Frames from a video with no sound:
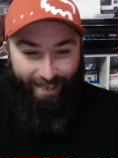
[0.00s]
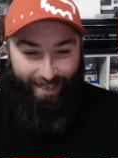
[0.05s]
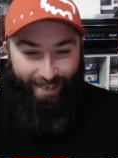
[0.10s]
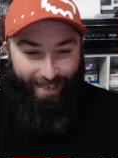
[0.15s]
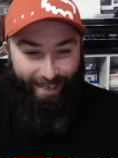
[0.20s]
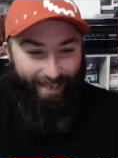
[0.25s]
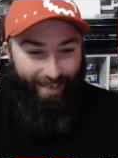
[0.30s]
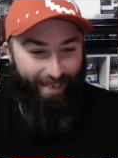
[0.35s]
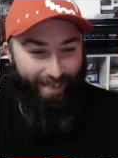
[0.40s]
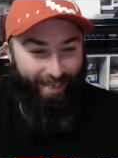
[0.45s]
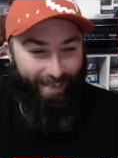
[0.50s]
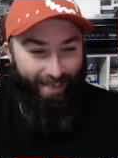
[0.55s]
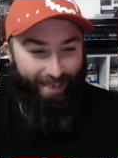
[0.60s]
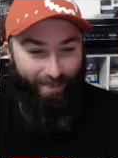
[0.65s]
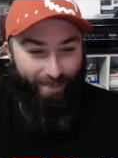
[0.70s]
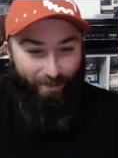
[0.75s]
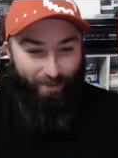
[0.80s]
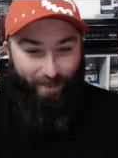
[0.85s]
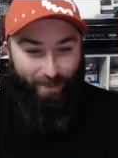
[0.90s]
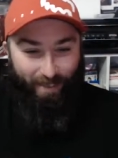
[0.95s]
Uh,
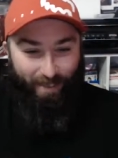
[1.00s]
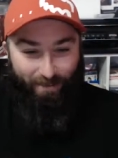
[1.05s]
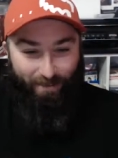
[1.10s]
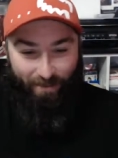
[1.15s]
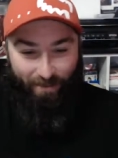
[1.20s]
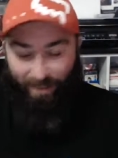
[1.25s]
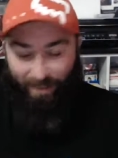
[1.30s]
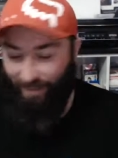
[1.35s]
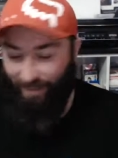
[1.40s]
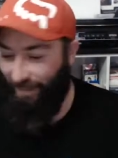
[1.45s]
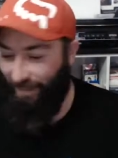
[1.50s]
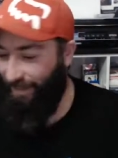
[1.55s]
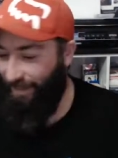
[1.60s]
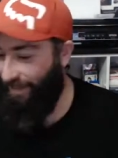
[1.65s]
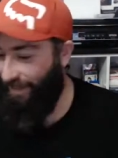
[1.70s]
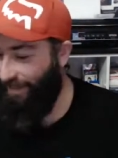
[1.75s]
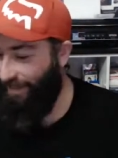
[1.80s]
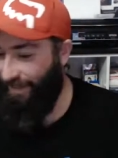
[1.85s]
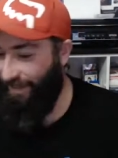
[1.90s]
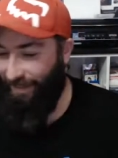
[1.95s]
good evening,
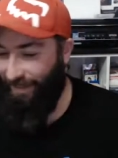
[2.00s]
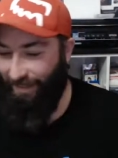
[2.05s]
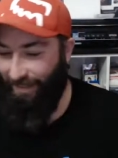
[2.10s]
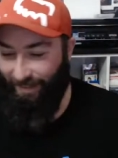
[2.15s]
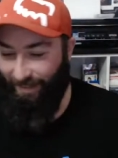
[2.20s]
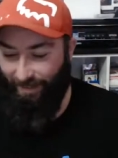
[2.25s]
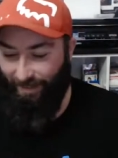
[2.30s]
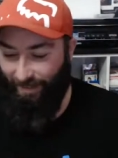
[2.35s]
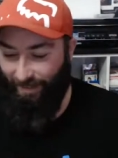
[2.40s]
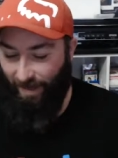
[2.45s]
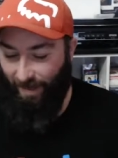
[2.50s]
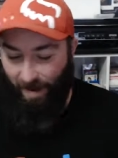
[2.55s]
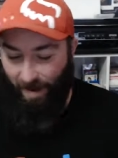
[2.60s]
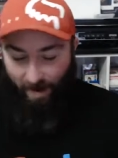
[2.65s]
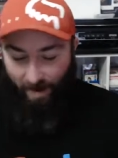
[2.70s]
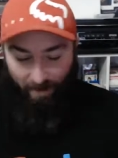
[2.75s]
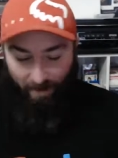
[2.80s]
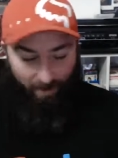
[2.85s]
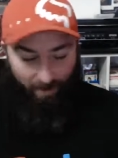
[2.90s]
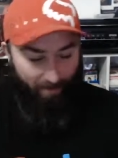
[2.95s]
yes.
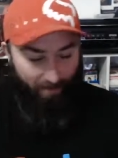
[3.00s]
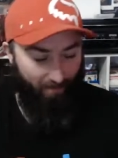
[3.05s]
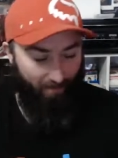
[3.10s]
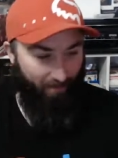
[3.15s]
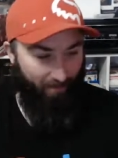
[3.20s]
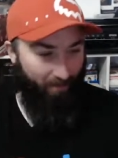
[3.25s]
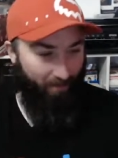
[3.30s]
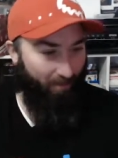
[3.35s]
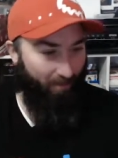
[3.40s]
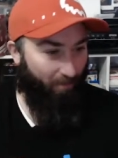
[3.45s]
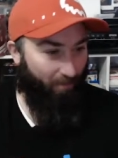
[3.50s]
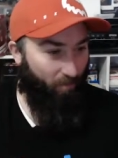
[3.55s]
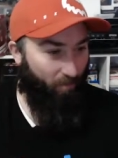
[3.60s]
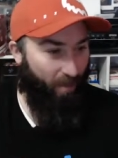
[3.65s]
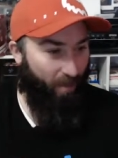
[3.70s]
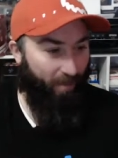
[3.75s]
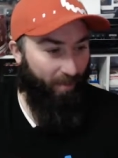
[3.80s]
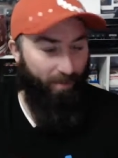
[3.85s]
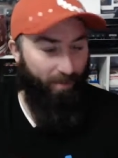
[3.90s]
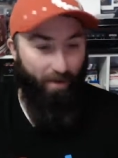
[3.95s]
So
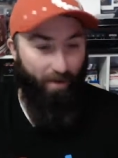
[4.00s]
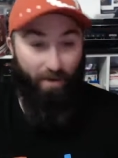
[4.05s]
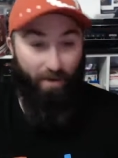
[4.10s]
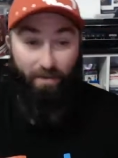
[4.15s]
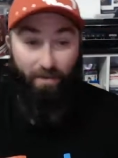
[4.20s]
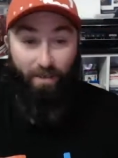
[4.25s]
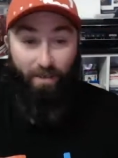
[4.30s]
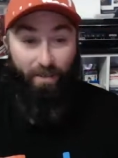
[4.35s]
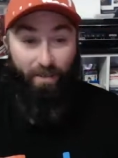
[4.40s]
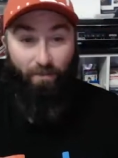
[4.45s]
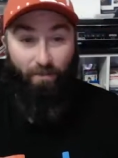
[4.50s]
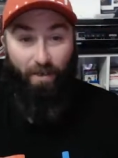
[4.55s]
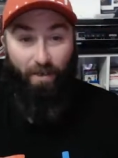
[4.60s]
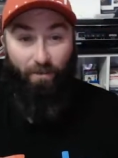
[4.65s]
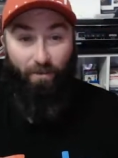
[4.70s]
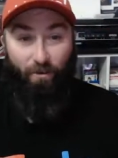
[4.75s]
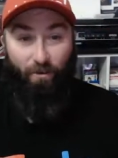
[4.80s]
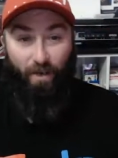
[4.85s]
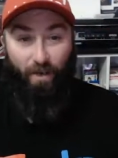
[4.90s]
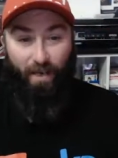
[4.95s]
One, only the one
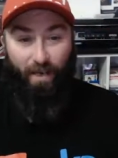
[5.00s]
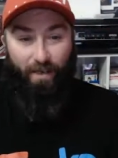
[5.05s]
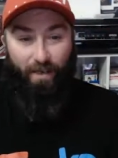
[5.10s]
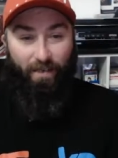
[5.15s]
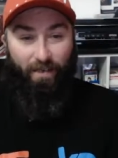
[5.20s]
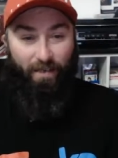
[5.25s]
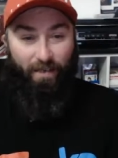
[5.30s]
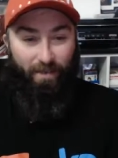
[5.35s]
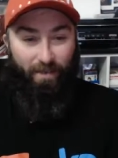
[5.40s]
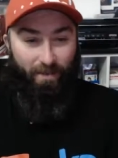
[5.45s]
trade.